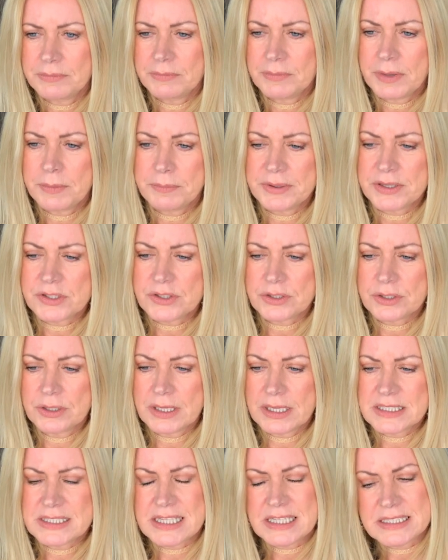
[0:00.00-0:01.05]
But
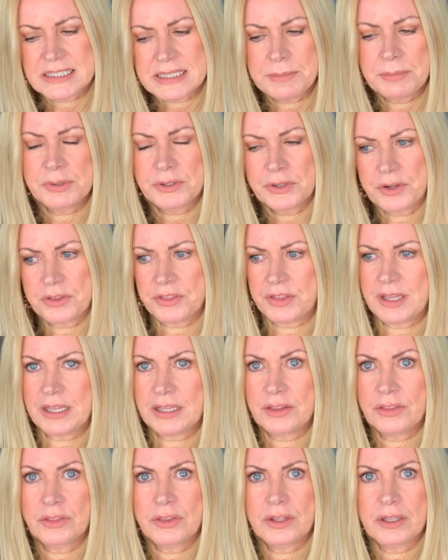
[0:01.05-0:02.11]
it's a similar
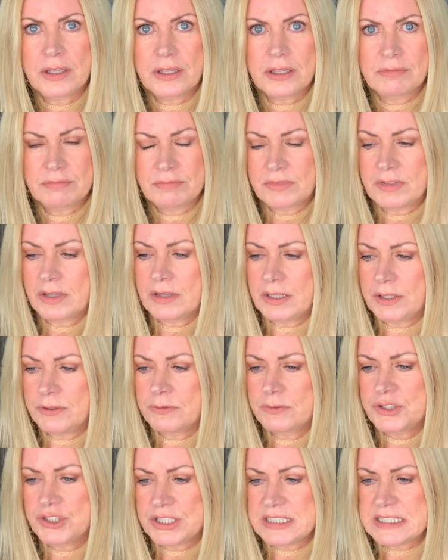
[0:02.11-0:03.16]
thing that, you know,
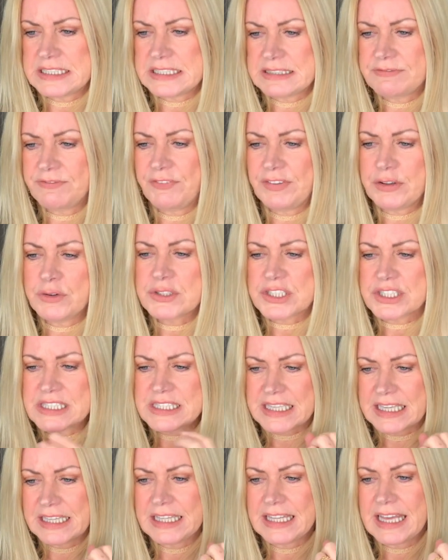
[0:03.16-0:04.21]
she feels her
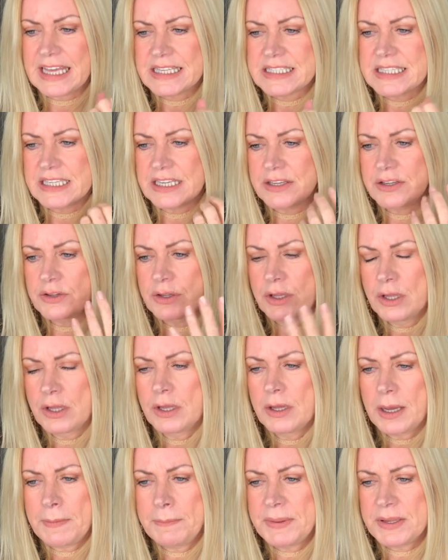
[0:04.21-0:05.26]
skin getting
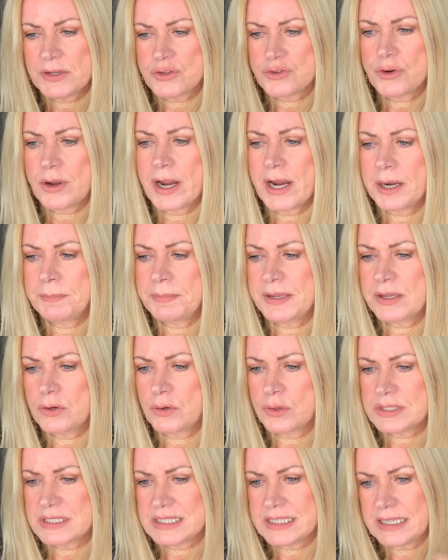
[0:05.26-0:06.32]
a bit drier
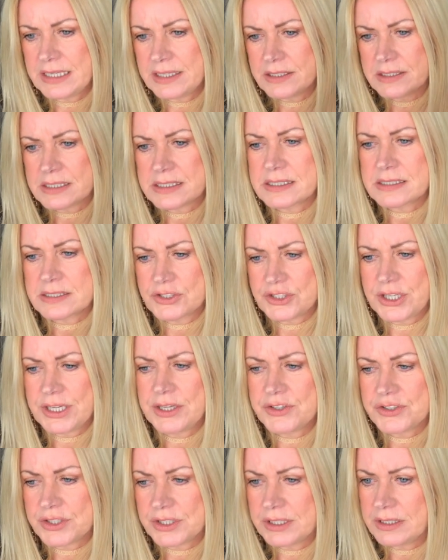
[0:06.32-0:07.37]
because the air's
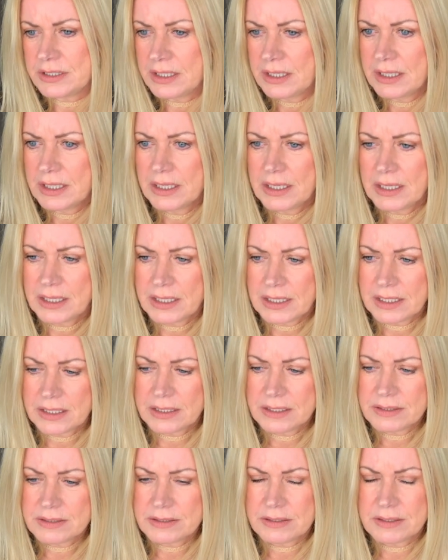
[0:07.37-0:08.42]
changing
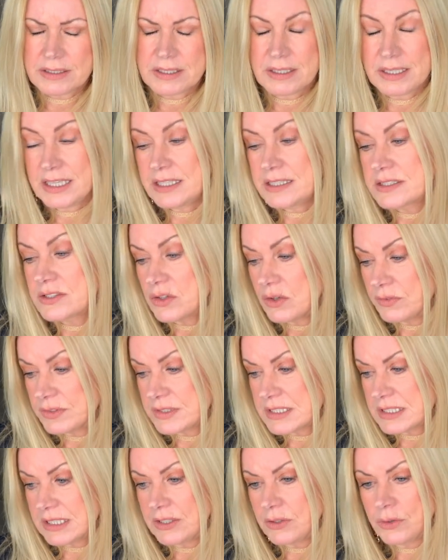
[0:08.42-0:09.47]
and the heating's
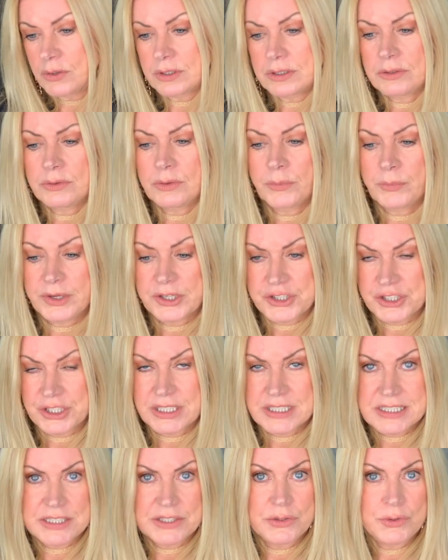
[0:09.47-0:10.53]
obviously on where she
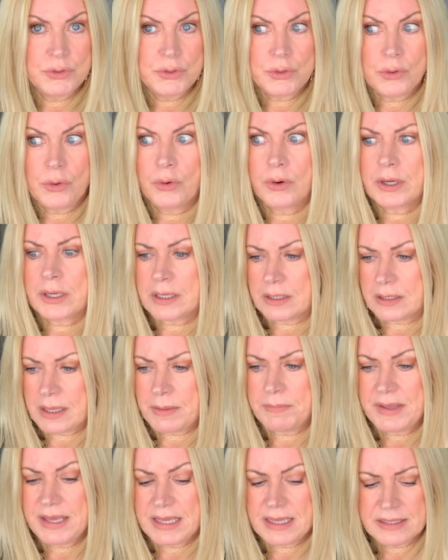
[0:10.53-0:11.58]
is in New York a
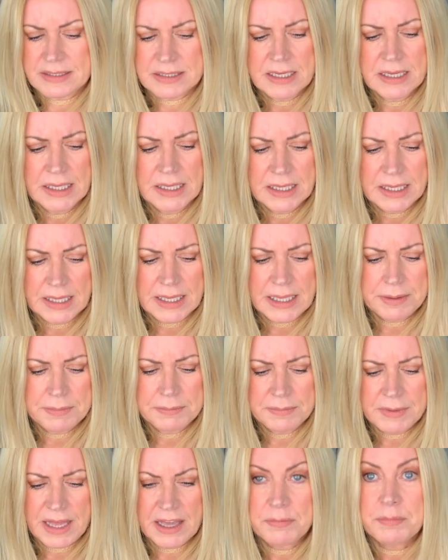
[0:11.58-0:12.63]
bit.
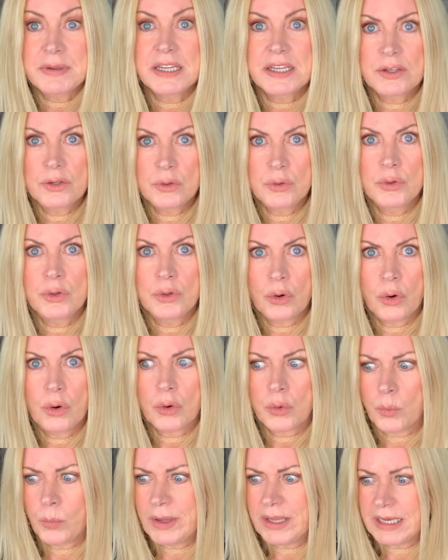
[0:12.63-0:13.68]
I've been in New York
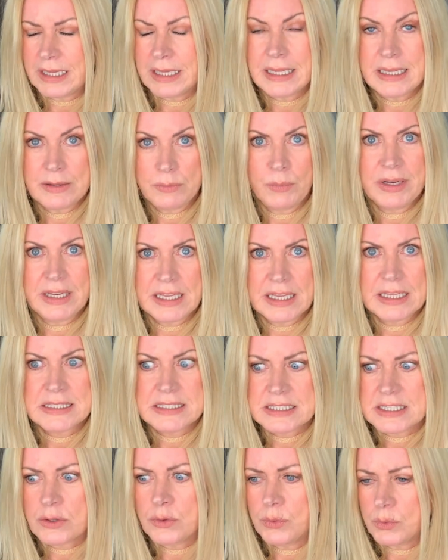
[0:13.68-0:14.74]
where it, when it is
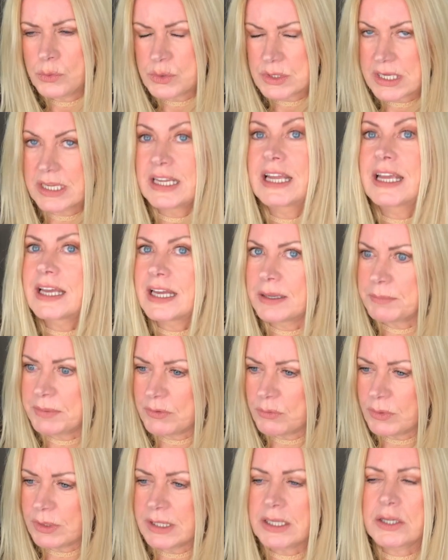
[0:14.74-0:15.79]
cold, and it can be
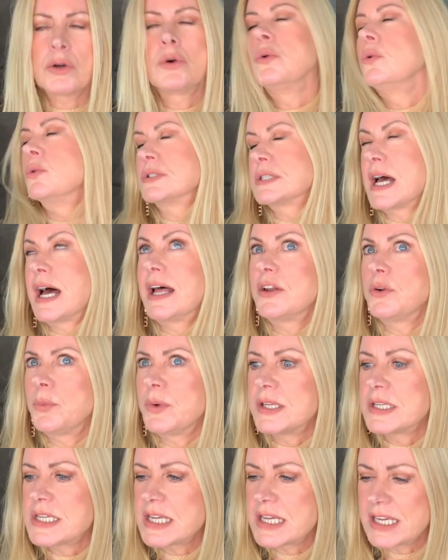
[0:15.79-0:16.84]
really cold and
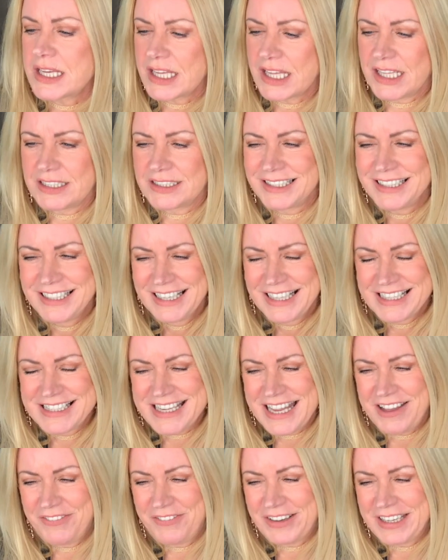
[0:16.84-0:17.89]
windy,
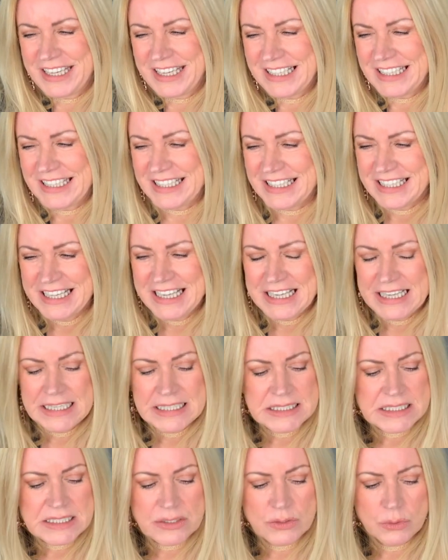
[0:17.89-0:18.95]
definitely.
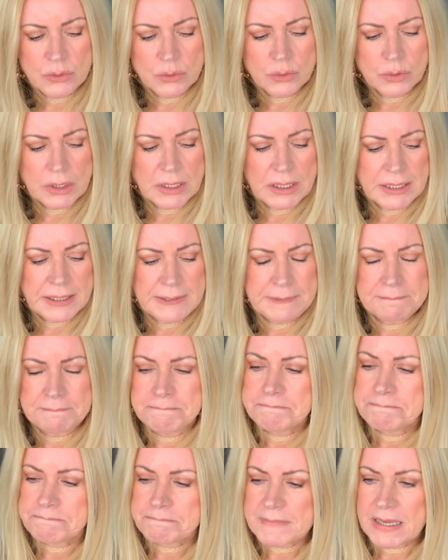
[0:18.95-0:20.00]
So
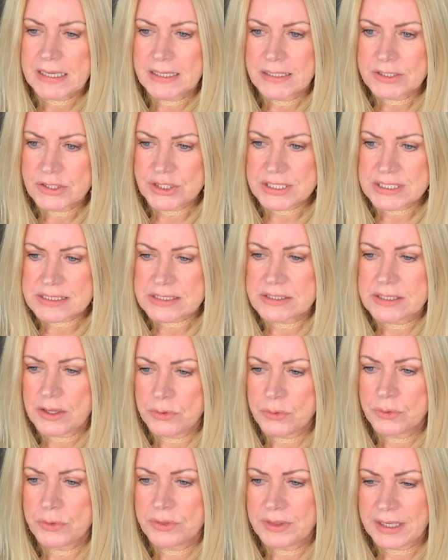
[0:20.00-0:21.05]
she's now
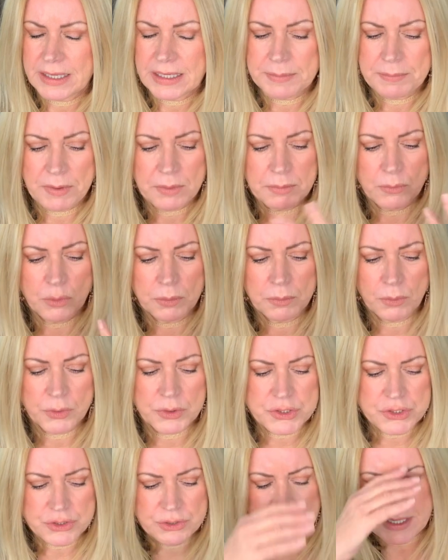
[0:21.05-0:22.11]
thinking about more
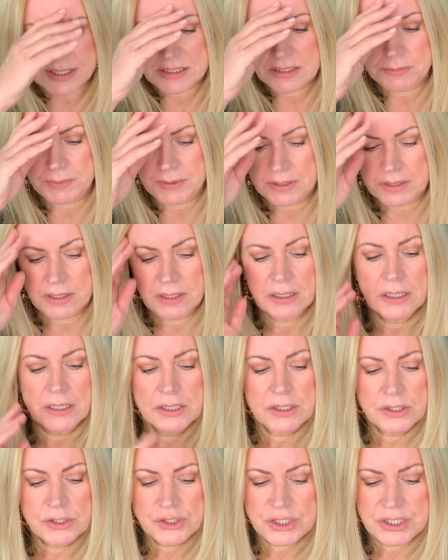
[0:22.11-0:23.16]
moisturiser, but
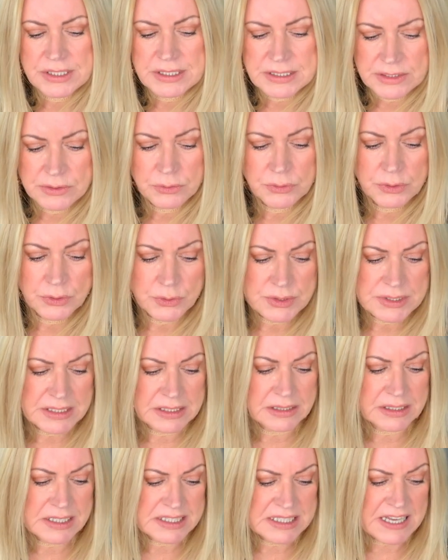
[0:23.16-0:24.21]
she's still using
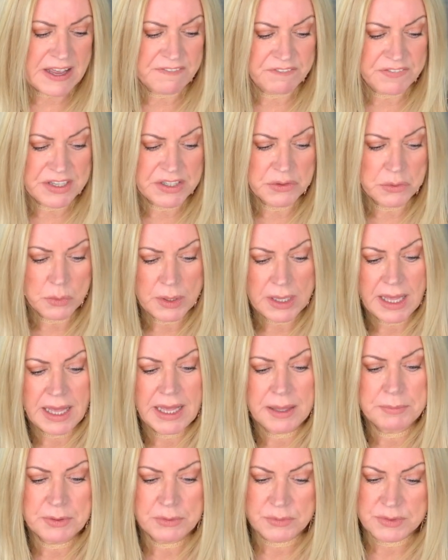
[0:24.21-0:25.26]
this Aveeno
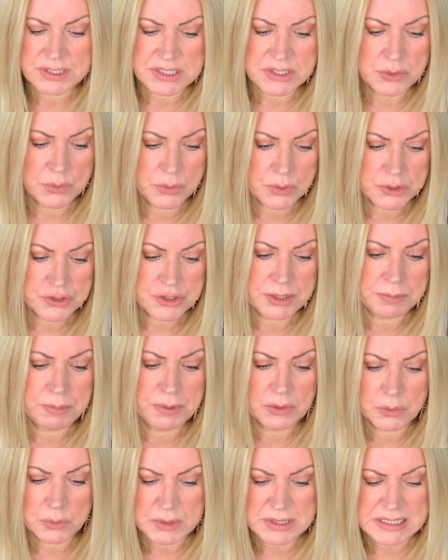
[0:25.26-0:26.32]
Calm and Restore Triple
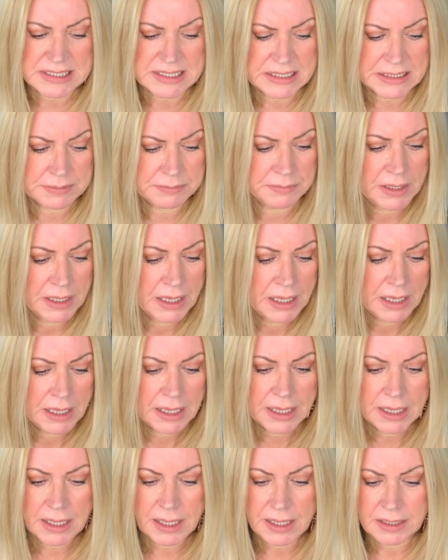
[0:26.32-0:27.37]
Oat Serum,
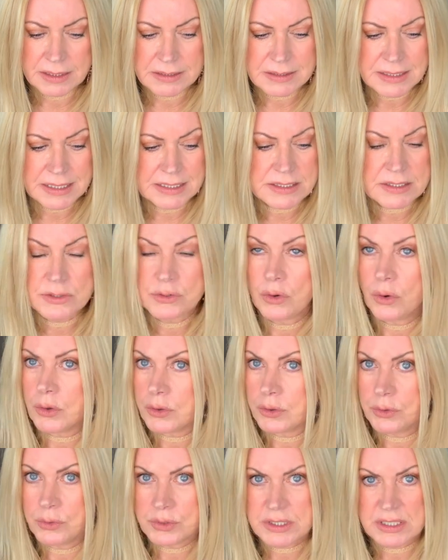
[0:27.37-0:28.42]
and it's not
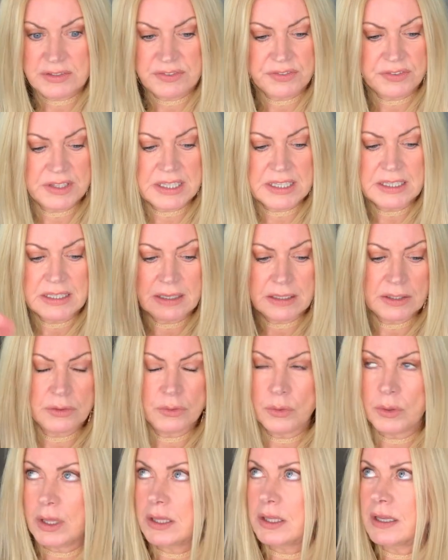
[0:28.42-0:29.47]
cruelty free. You
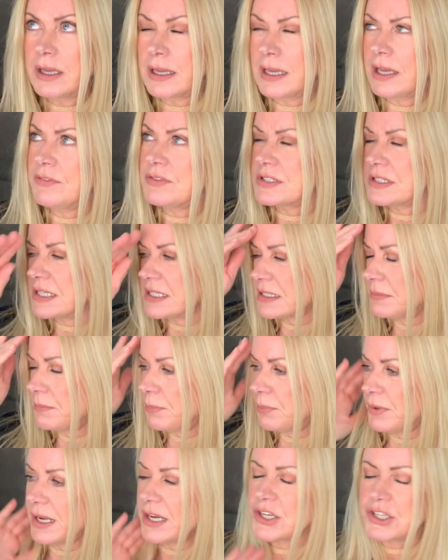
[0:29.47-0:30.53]
know, it gives this
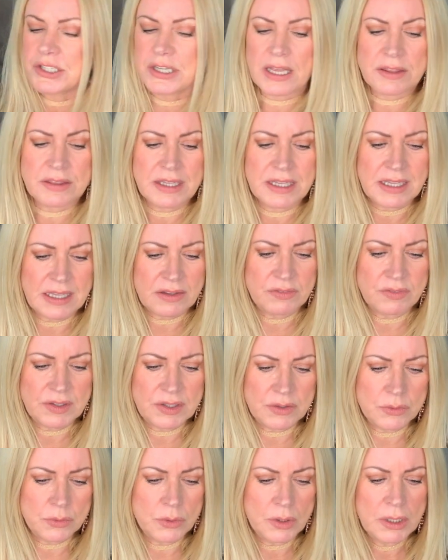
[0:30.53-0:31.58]
impression, I think,
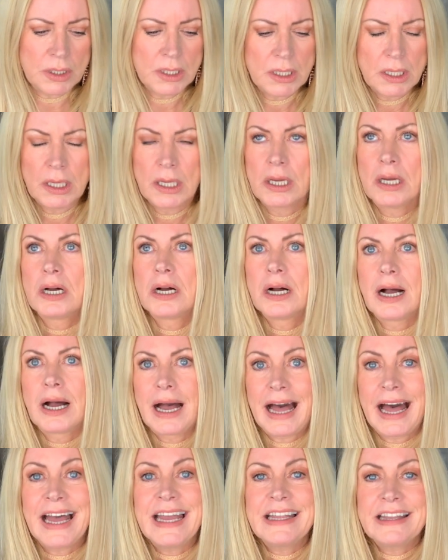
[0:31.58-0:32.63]
Aveeno,
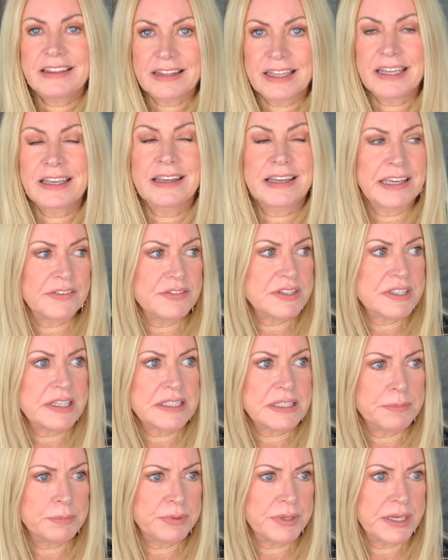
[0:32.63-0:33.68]
I think it gives this
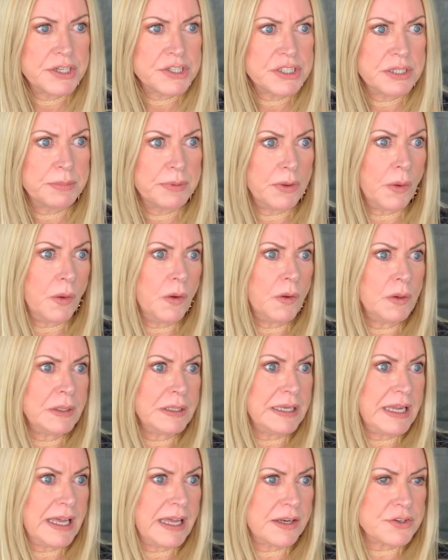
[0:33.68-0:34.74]
impression about all
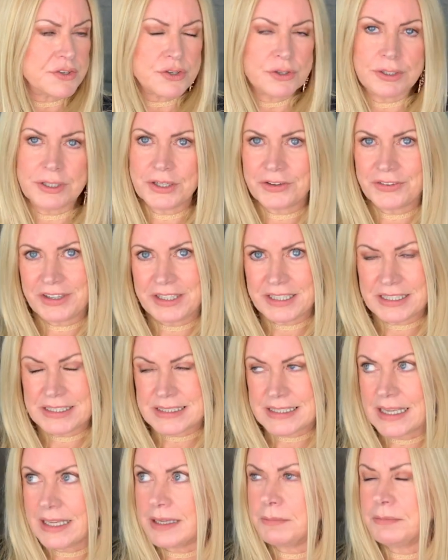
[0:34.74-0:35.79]
natural ingredients.
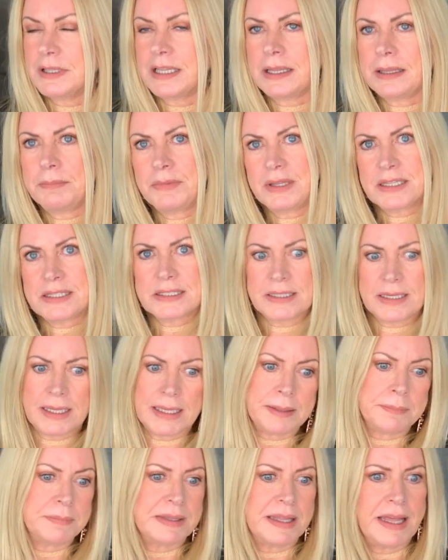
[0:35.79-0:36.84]
I'm done this and
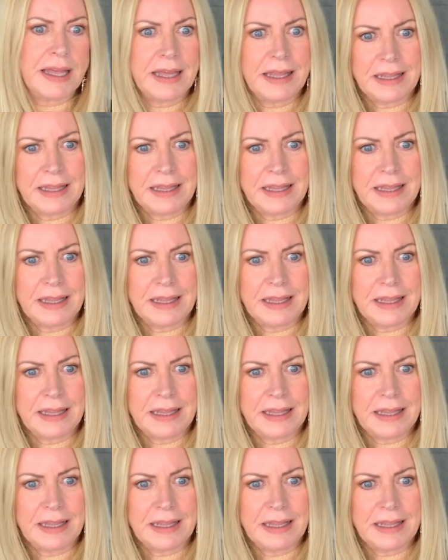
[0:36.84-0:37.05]
I'm that.